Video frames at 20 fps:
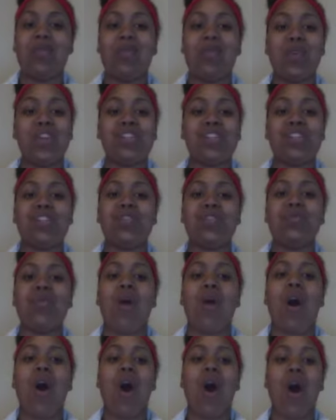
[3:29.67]
I
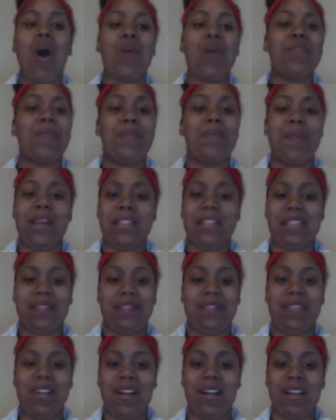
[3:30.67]
wish you all the
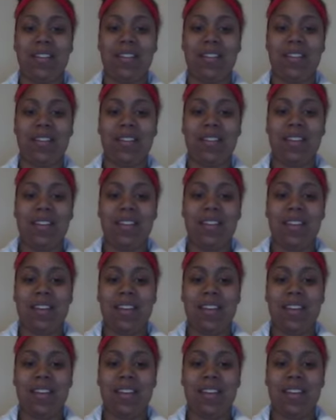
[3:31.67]
best of luck